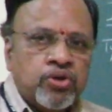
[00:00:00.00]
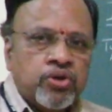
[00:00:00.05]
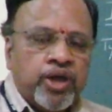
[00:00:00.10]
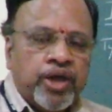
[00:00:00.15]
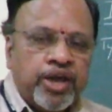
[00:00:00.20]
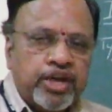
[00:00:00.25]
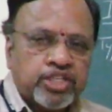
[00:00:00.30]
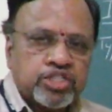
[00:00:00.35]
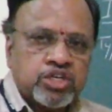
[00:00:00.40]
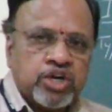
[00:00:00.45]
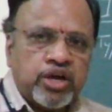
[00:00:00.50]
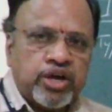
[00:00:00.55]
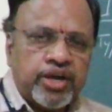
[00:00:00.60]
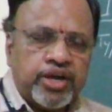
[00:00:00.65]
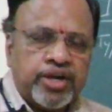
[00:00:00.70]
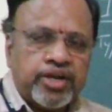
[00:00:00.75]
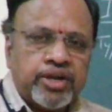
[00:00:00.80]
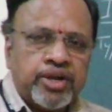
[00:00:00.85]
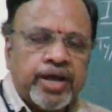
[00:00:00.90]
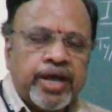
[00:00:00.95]

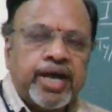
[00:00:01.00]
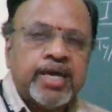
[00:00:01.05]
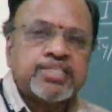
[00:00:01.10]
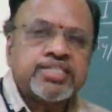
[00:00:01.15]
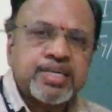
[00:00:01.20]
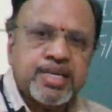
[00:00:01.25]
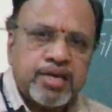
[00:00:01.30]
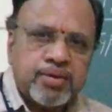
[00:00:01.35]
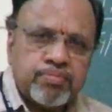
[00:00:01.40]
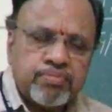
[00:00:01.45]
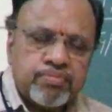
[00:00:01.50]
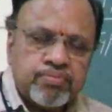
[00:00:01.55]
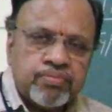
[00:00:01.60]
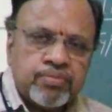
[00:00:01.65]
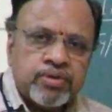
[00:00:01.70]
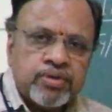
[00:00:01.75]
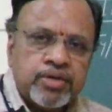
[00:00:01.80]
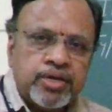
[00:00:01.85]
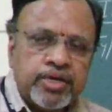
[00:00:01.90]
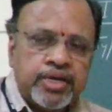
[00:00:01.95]
Hexahedron, as the
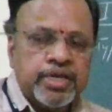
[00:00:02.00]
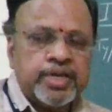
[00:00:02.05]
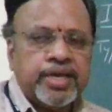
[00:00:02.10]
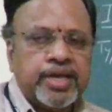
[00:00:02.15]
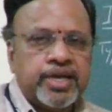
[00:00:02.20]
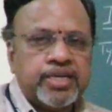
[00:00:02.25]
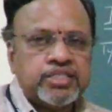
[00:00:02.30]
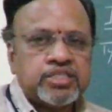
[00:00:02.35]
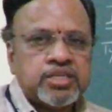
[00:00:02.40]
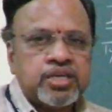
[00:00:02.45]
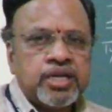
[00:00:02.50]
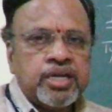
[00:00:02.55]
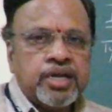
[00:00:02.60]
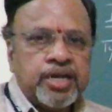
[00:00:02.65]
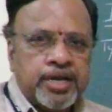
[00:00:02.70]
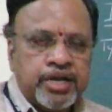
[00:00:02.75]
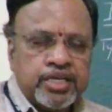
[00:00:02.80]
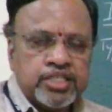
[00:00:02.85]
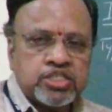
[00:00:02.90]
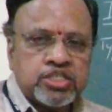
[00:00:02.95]
name indicates,
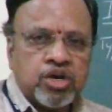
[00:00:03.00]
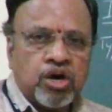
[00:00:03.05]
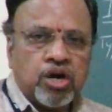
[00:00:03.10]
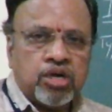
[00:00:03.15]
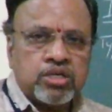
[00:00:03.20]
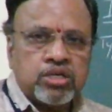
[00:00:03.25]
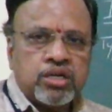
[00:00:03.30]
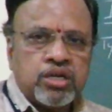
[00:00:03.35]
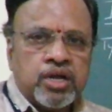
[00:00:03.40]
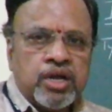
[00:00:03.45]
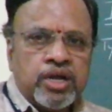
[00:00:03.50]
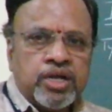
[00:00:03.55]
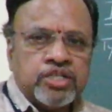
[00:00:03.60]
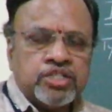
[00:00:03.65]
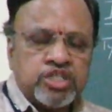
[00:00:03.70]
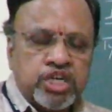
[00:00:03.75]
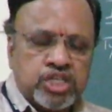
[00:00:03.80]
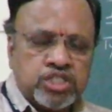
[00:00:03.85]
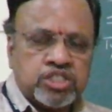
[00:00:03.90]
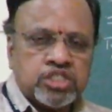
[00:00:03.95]
it has got
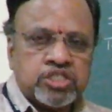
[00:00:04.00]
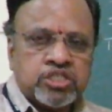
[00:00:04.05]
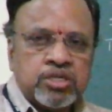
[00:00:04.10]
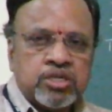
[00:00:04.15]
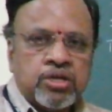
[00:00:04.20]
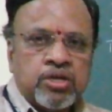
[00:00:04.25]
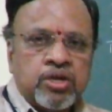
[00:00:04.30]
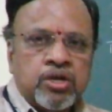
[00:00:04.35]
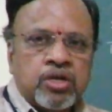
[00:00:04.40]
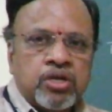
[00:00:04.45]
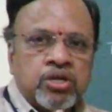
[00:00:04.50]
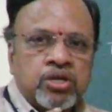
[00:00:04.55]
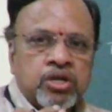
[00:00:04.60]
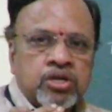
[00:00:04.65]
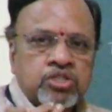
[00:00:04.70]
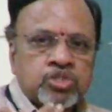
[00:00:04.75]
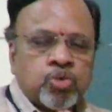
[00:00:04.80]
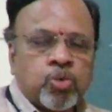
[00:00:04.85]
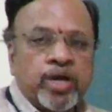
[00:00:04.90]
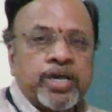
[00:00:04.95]
6
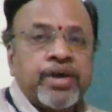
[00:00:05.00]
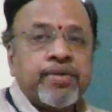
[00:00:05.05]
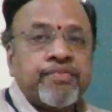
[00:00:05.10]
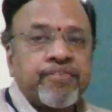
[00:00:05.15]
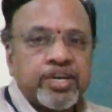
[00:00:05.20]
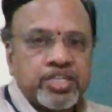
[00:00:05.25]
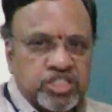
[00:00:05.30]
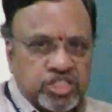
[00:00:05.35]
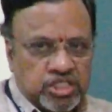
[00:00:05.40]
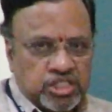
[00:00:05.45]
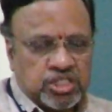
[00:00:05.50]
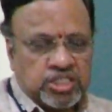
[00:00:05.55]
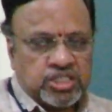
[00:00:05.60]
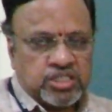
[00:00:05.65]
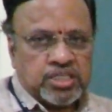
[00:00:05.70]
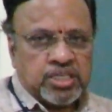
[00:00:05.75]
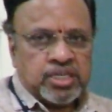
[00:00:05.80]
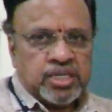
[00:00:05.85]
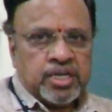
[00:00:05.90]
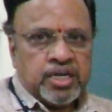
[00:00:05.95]
square
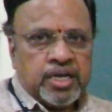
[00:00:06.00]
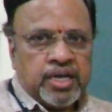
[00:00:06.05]
faces